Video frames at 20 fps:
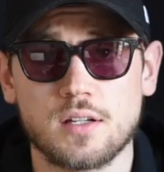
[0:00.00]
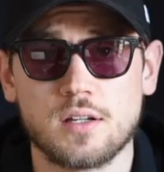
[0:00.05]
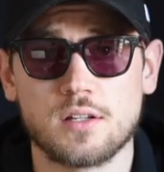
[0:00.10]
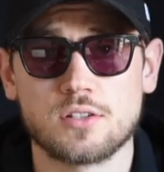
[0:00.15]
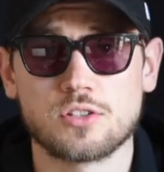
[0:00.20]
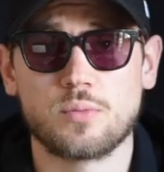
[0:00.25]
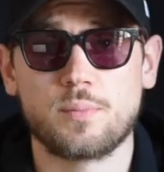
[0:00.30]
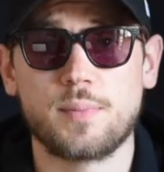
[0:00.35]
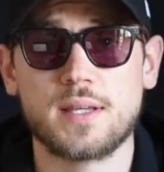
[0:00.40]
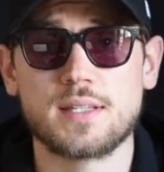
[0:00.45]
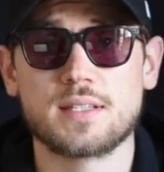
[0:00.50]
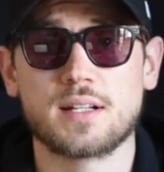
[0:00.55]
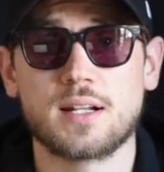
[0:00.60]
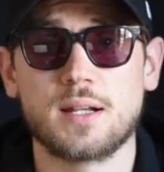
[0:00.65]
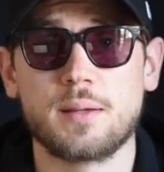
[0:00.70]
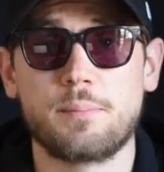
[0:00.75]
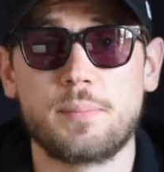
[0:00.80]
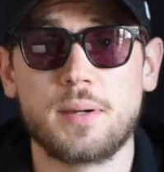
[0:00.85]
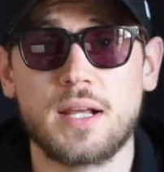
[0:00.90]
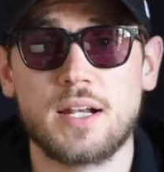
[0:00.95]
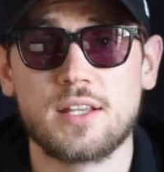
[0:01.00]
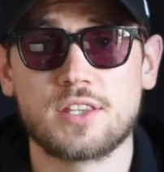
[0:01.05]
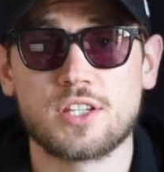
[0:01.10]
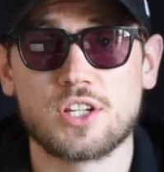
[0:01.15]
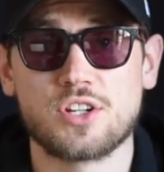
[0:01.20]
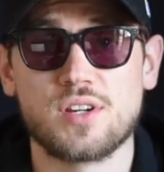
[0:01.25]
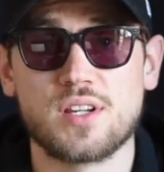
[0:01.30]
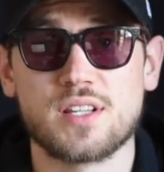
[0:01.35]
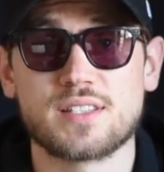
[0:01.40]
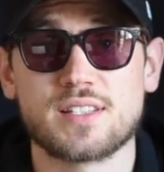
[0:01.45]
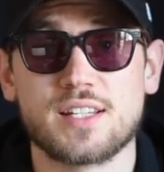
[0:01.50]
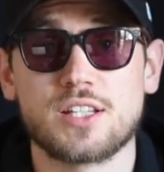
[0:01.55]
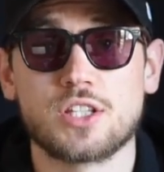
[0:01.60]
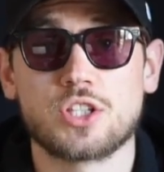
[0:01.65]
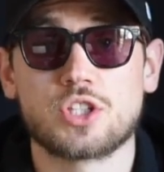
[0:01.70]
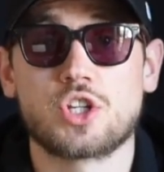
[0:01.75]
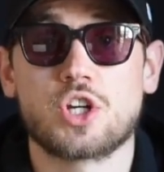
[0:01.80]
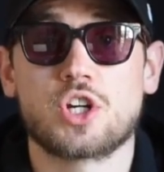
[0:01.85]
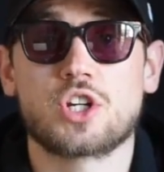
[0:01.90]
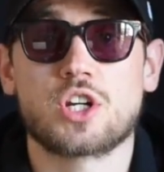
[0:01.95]
So basically, Palantir is
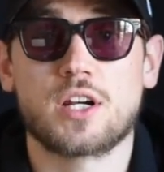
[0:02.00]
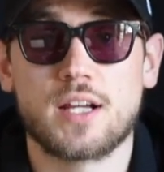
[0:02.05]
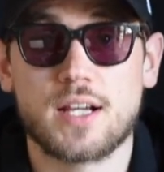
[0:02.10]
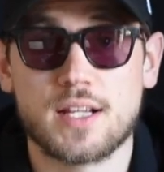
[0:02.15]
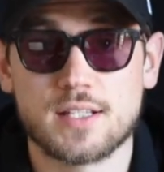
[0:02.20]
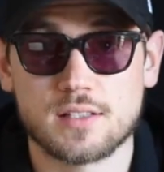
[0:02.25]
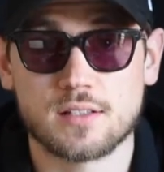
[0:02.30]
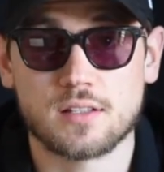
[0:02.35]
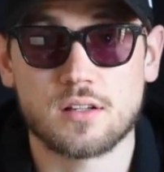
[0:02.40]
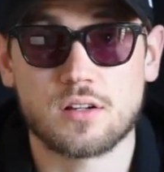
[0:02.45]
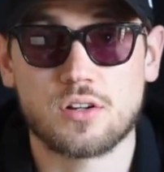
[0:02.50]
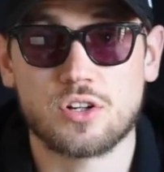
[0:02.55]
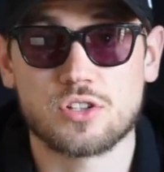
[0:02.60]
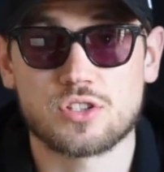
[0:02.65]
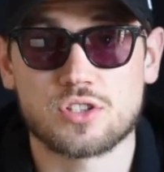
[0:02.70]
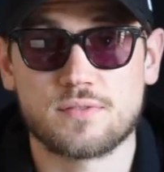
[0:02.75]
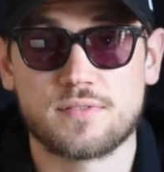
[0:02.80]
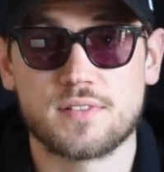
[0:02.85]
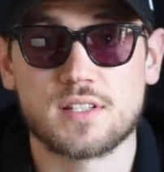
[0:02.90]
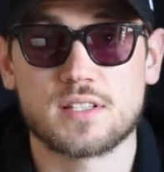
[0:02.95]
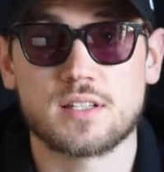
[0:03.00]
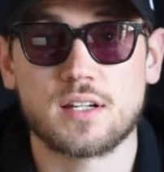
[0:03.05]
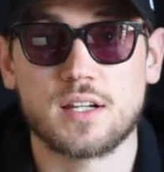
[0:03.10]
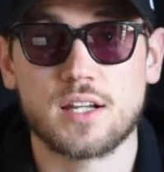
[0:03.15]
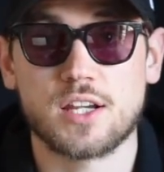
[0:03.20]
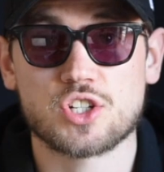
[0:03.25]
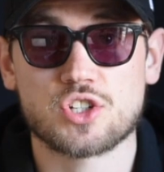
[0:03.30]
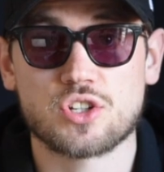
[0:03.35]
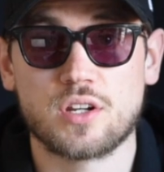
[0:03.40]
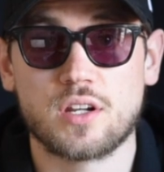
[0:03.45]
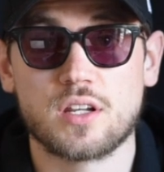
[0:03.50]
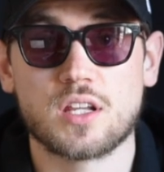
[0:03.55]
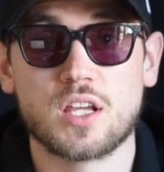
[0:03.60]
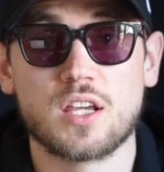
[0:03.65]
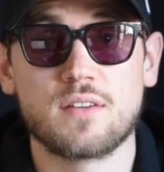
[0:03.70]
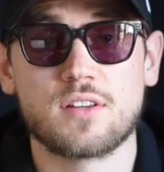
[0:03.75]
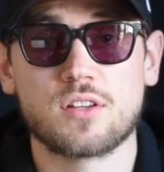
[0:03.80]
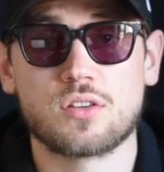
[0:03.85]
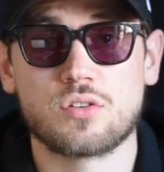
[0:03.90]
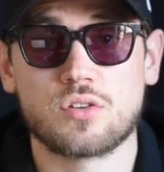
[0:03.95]
internalizing the cost of installation and
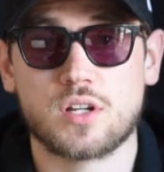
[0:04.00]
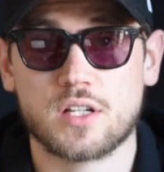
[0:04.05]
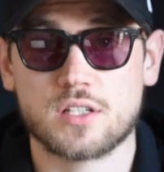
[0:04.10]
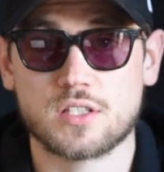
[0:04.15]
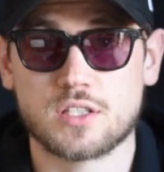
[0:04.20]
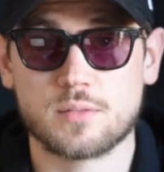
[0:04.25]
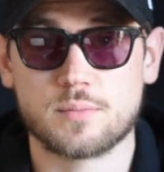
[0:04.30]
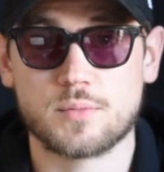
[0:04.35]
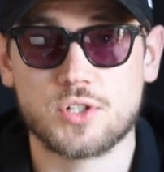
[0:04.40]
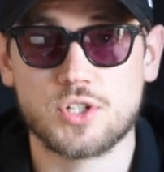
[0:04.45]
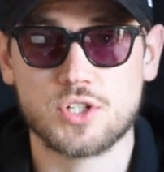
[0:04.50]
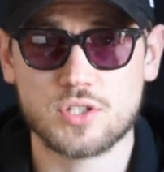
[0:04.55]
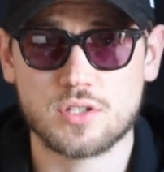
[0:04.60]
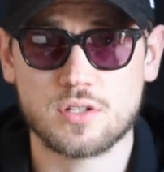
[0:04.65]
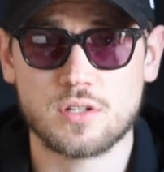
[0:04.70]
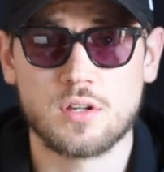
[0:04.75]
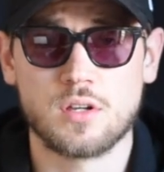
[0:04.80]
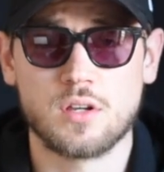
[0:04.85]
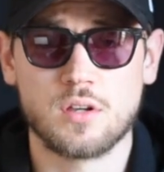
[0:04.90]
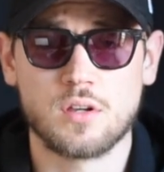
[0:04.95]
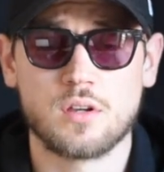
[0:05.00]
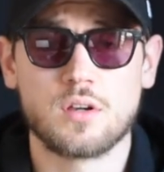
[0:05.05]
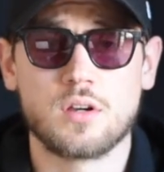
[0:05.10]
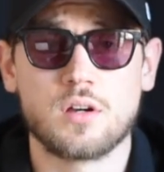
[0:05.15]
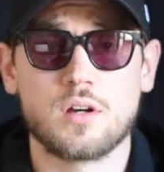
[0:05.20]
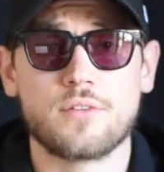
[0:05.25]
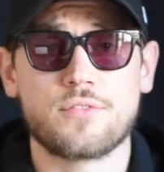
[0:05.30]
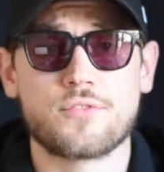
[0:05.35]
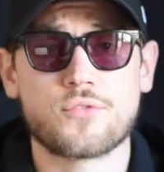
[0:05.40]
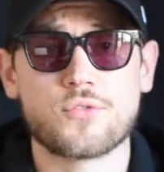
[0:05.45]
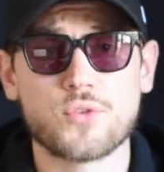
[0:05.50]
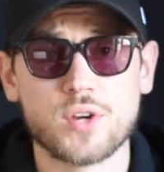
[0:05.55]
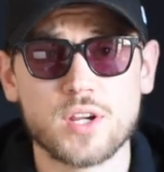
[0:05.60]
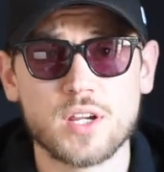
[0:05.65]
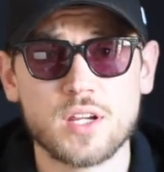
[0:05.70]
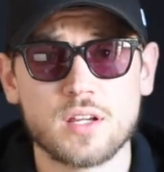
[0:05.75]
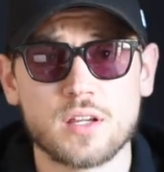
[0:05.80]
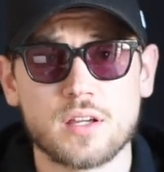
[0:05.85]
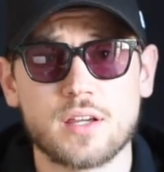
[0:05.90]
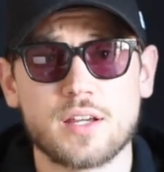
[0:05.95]
giving to customers a
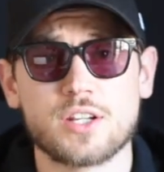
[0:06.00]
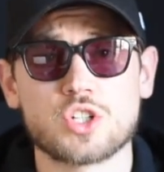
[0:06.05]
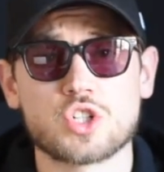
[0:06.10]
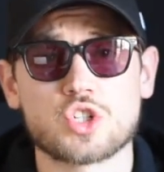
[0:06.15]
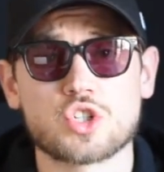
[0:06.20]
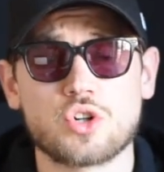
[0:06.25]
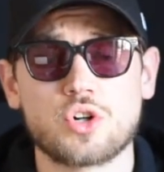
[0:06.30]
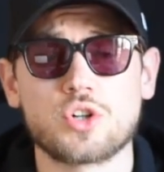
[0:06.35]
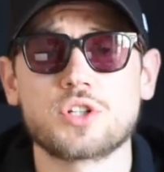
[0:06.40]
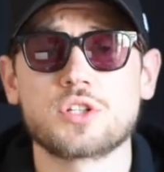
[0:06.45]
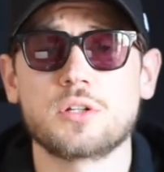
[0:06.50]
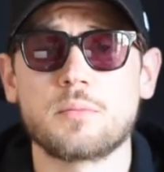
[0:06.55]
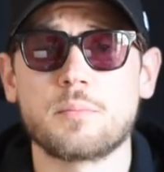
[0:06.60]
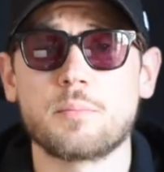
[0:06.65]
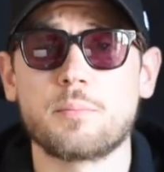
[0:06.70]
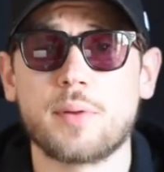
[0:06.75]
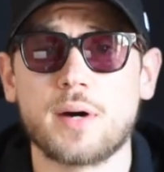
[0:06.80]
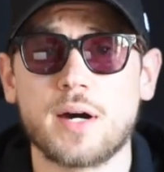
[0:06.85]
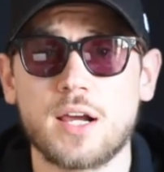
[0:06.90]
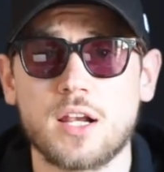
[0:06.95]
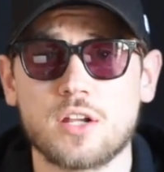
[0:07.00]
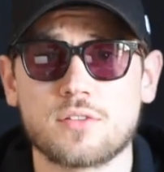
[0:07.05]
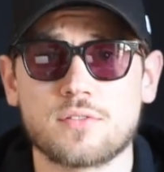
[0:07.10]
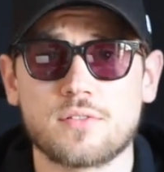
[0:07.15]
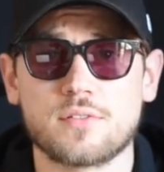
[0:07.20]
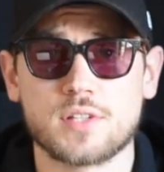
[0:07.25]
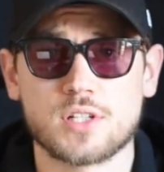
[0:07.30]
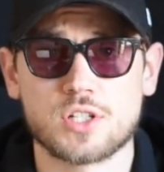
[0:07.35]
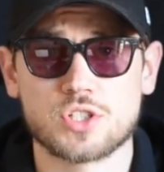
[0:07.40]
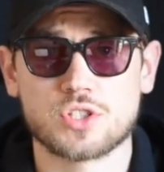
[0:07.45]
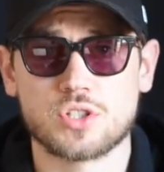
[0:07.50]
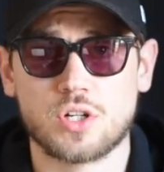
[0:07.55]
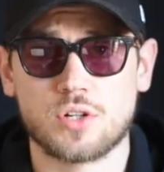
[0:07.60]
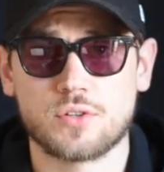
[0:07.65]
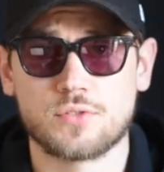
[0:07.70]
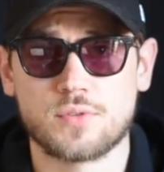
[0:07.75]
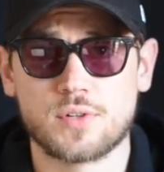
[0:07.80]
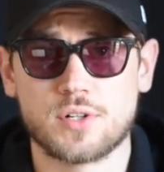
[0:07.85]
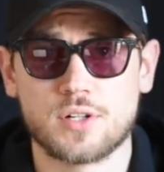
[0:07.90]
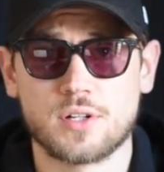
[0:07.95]
free and short-term pilot for their
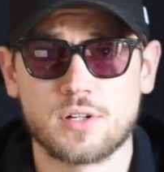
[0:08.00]
software.